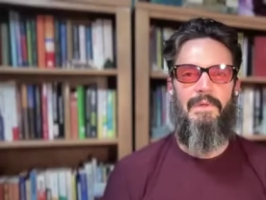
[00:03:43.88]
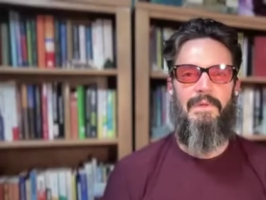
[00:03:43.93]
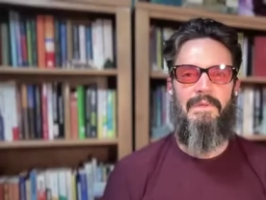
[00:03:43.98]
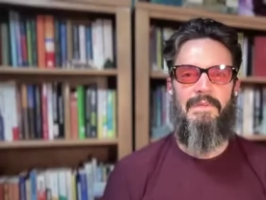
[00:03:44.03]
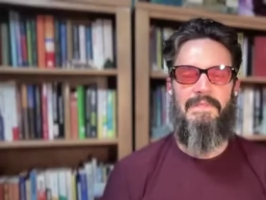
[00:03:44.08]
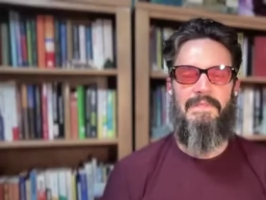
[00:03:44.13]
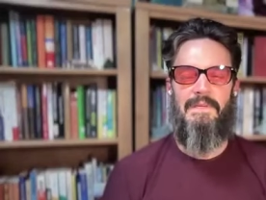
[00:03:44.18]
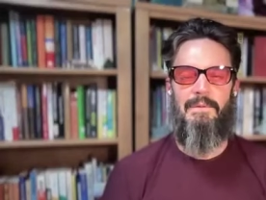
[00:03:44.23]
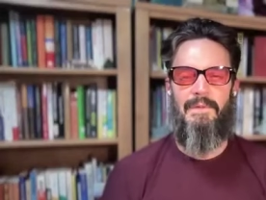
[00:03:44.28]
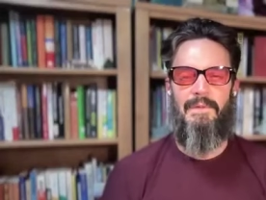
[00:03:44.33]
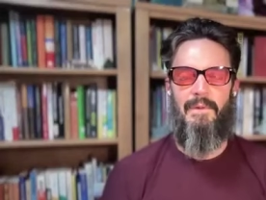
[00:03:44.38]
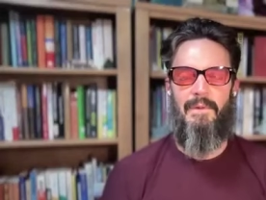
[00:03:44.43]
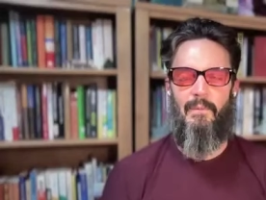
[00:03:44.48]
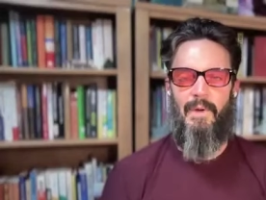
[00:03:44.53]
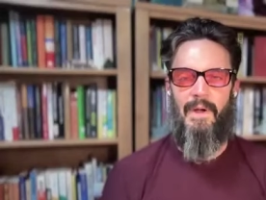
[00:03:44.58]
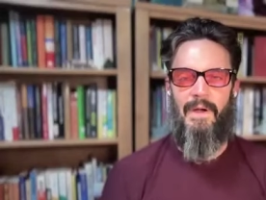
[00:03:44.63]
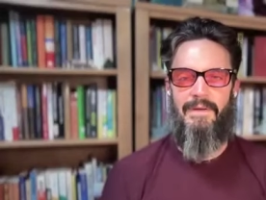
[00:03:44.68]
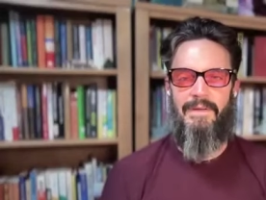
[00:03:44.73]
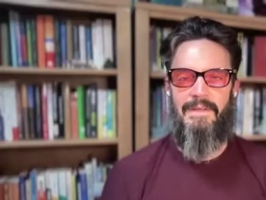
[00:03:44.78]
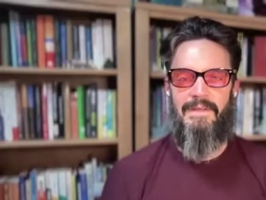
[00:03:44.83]
when you can see with
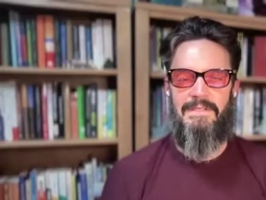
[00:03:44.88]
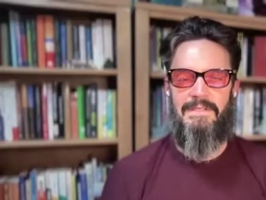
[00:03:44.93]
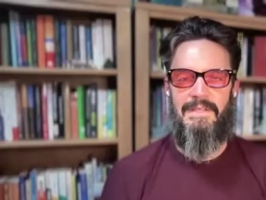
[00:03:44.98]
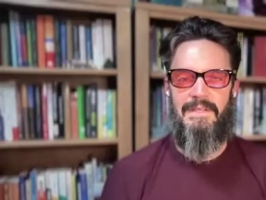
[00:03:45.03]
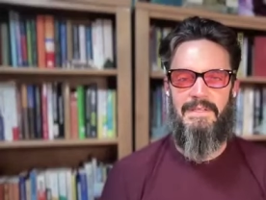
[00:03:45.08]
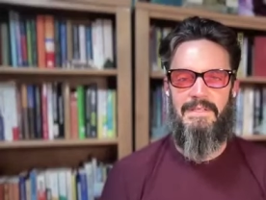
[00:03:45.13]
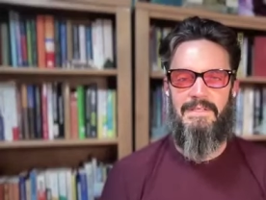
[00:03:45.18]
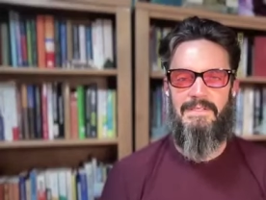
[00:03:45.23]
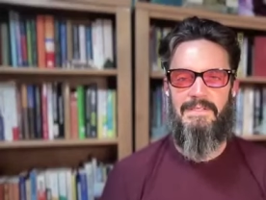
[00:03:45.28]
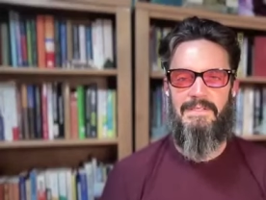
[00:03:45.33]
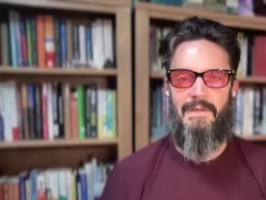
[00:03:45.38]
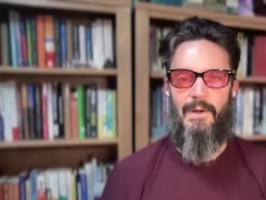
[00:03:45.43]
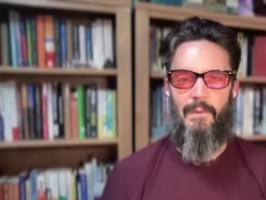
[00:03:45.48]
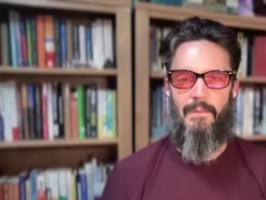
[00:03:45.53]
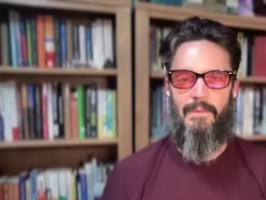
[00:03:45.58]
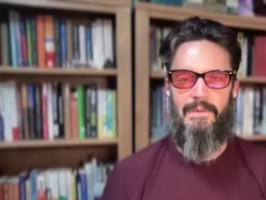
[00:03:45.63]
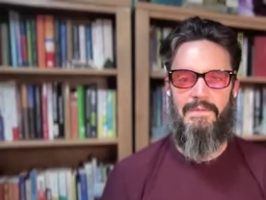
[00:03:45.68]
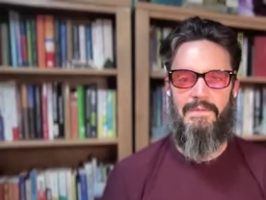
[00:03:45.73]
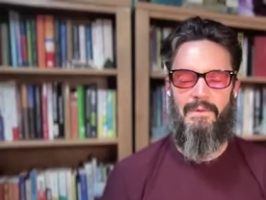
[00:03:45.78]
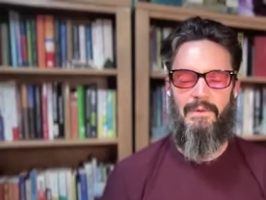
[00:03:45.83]
awareness that this is
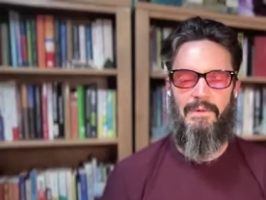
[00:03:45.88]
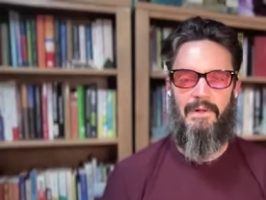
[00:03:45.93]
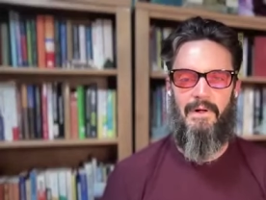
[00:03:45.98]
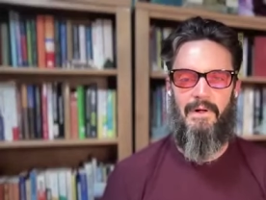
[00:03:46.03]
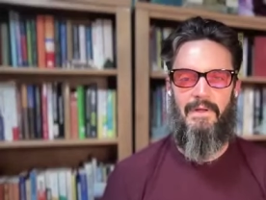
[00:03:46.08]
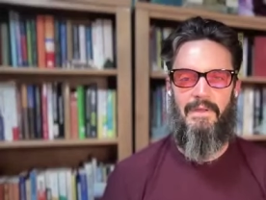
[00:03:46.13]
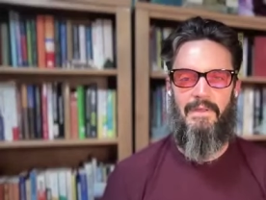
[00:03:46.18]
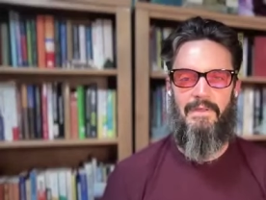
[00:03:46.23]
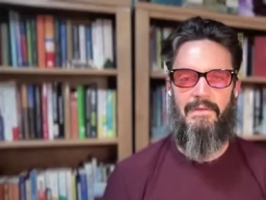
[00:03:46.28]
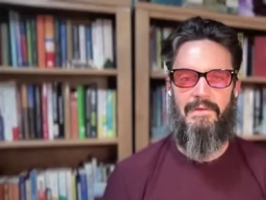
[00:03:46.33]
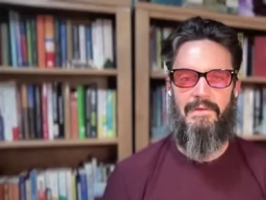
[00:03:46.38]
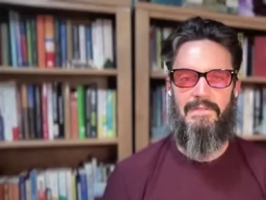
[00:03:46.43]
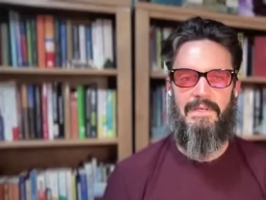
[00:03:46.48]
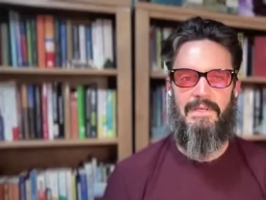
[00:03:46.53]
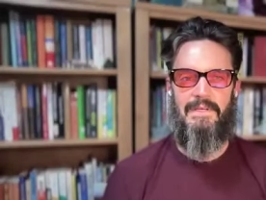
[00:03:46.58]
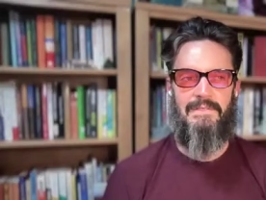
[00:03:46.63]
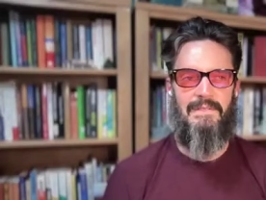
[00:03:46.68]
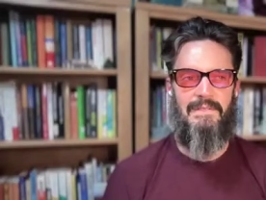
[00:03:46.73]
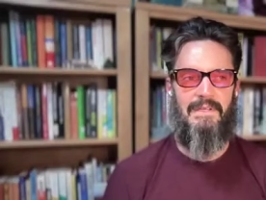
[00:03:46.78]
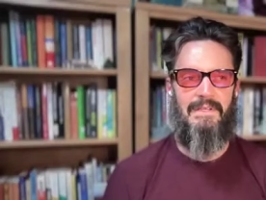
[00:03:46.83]
always going on and
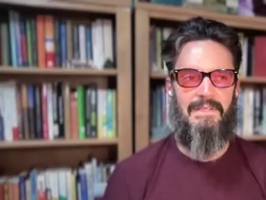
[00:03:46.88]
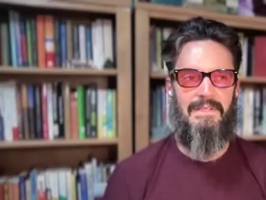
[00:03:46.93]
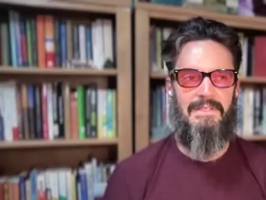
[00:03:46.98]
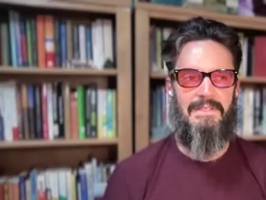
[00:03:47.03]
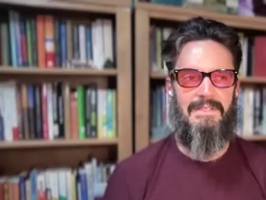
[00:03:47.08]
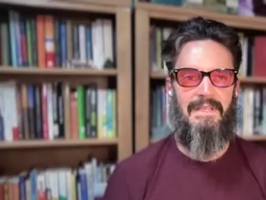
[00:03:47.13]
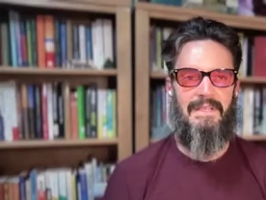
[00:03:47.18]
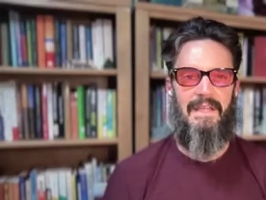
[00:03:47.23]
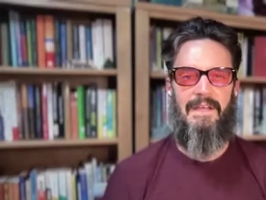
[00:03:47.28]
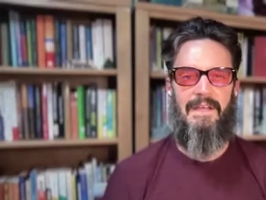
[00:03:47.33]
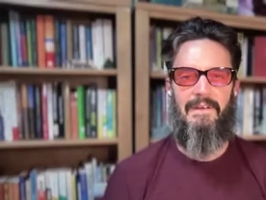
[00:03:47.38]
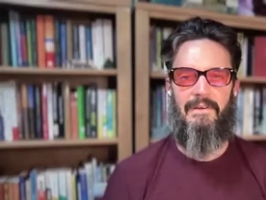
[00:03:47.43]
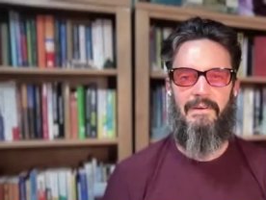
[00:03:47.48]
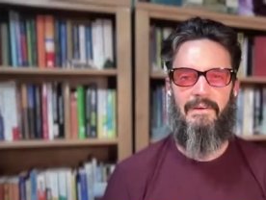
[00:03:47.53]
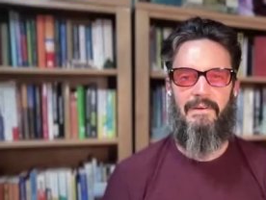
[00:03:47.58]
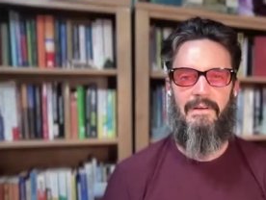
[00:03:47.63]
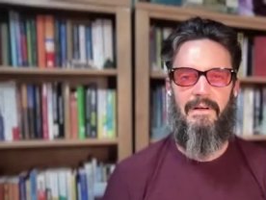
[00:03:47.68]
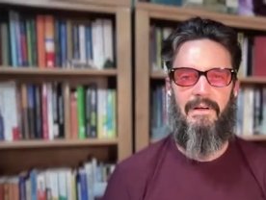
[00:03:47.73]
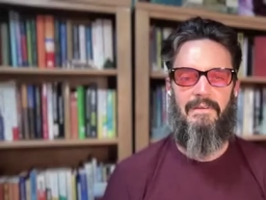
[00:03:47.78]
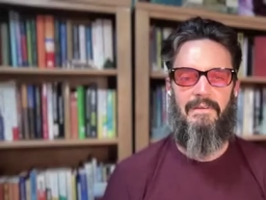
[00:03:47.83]
there's like this
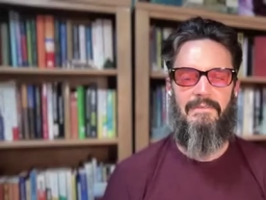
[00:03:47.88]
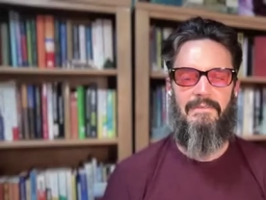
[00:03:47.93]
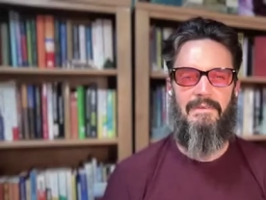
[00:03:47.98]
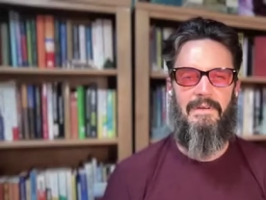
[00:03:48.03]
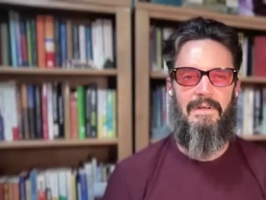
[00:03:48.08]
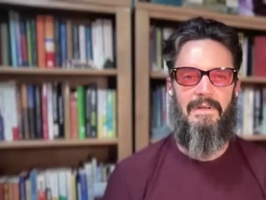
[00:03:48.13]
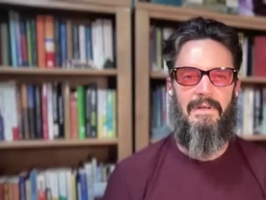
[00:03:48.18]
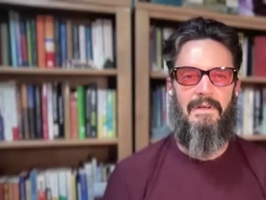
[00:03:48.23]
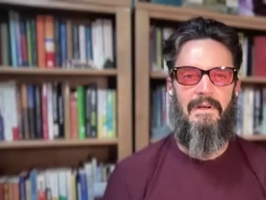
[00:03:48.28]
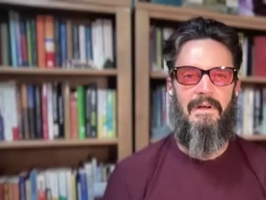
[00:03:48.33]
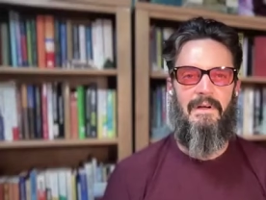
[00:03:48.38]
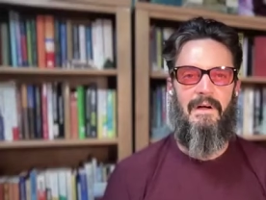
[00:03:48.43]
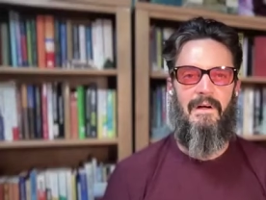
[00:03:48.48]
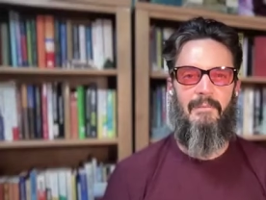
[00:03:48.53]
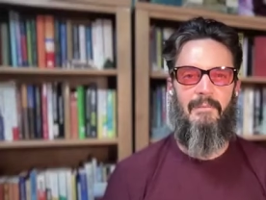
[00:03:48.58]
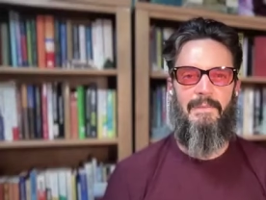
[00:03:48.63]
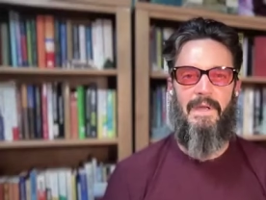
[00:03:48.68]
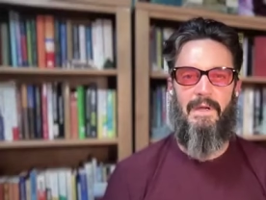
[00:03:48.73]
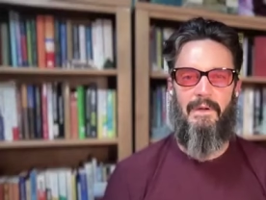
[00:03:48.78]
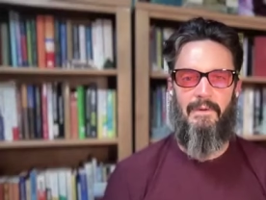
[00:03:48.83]
layer of
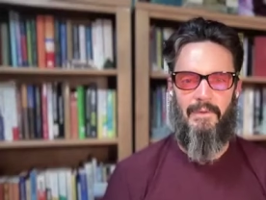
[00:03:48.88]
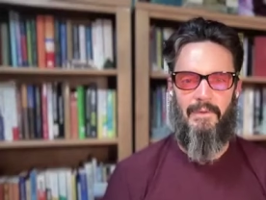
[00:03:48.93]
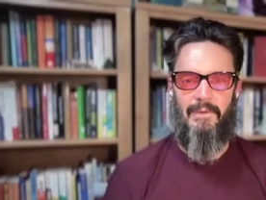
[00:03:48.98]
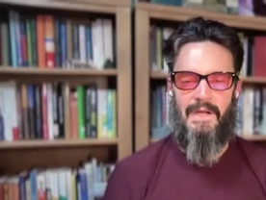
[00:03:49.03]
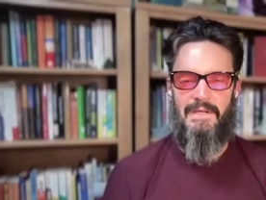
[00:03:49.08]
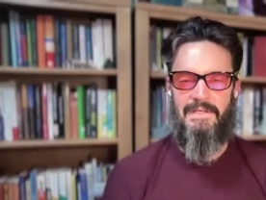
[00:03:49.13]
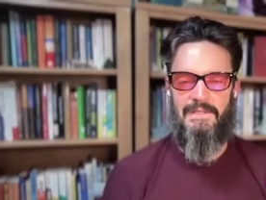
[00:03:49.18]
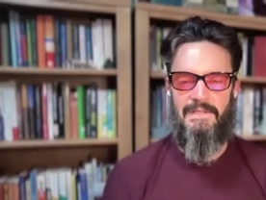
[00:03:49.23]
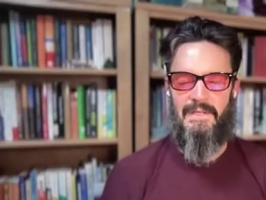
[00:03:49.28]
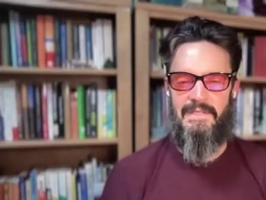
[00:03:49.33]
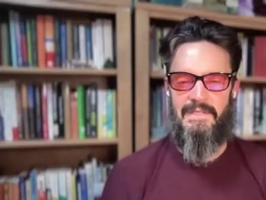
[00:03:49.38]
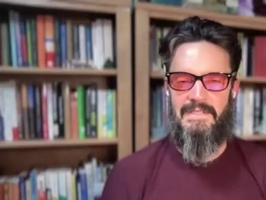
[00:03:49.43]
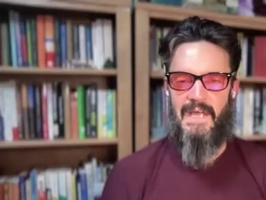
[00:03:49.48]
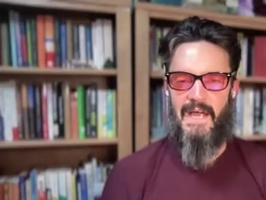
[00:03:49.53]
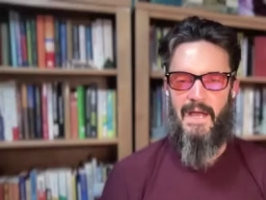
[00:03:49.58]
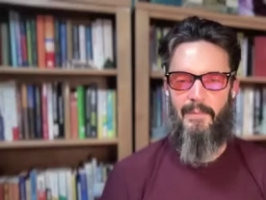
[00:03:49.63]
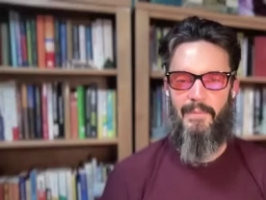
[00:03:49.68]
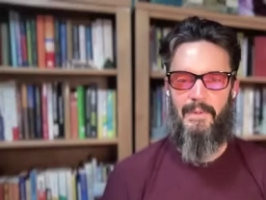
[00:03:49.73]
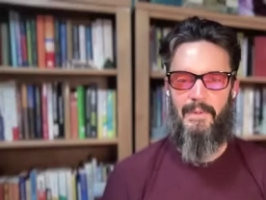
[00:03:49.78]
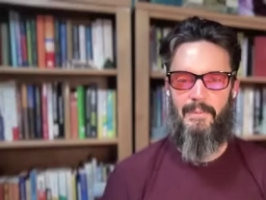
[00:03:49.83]
narration
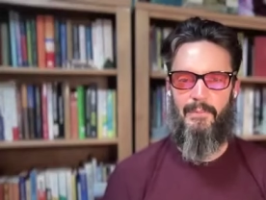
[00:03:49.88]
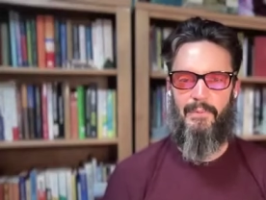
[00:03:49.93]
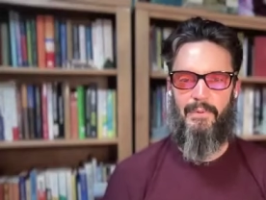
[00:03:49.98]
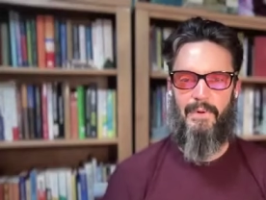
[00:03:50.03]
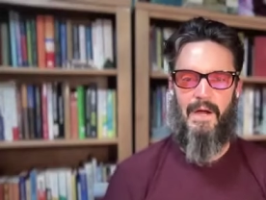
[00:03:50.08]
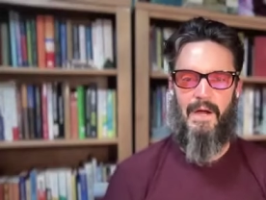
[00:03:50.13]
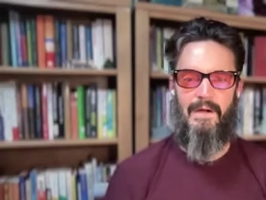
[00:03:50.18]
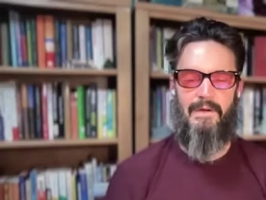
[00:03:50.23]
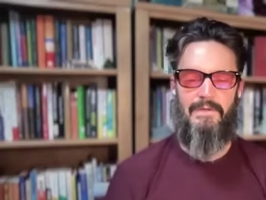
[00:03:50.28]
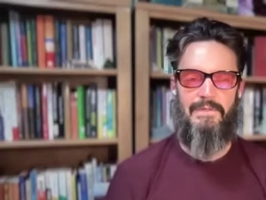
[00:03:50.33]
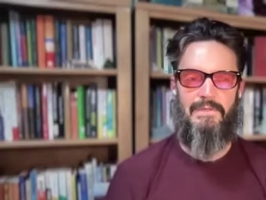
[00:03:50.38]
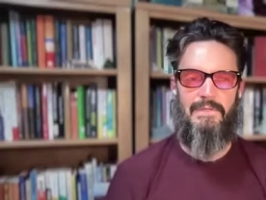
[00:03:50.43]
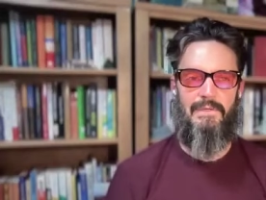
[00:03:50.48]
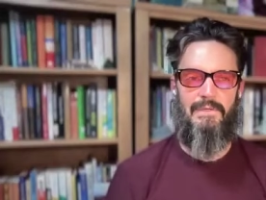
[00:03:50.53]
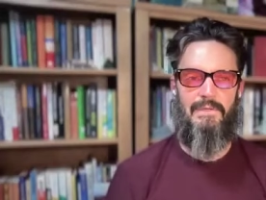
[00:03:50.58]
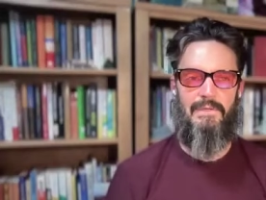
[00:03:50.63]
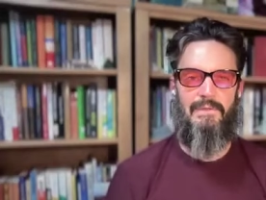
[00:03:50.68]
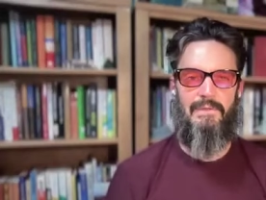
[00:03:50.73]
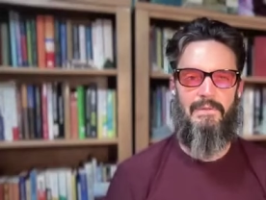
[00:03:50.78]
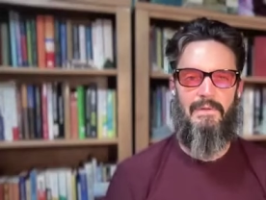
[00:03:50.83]
that's happening prior
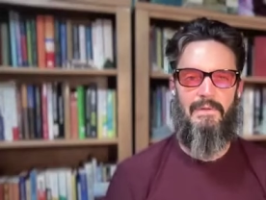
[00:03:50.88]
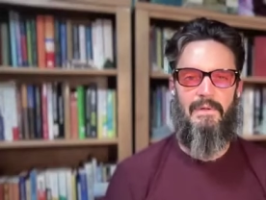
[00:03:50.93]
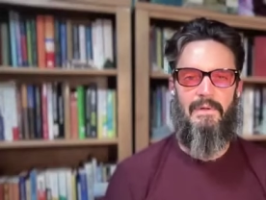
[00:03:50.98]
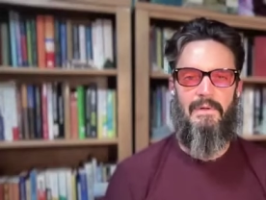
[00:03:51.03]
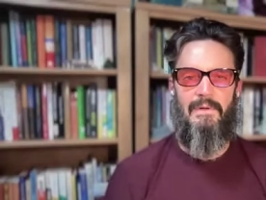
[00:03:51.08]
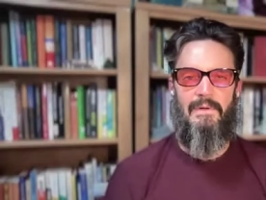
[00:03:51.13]
to